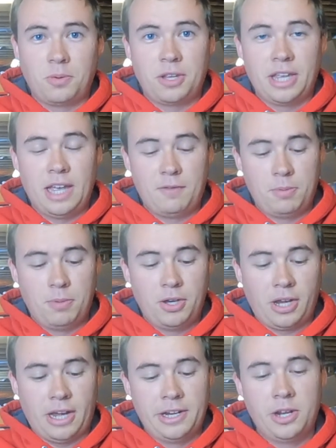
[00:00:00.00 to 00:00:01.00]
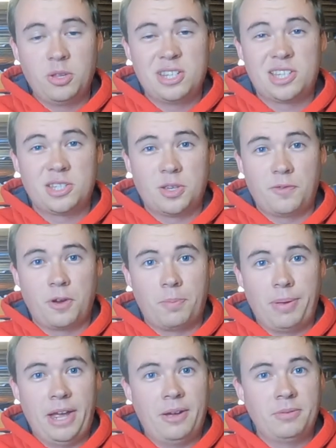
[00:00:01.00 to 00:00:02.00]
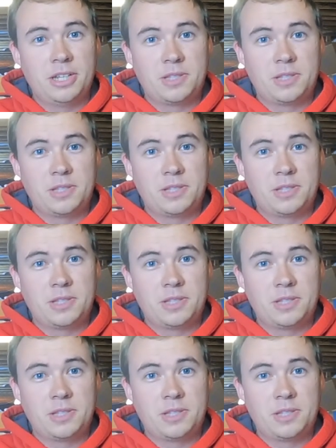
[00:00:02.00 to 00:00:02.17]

a really heavy book. I know this is over a pound.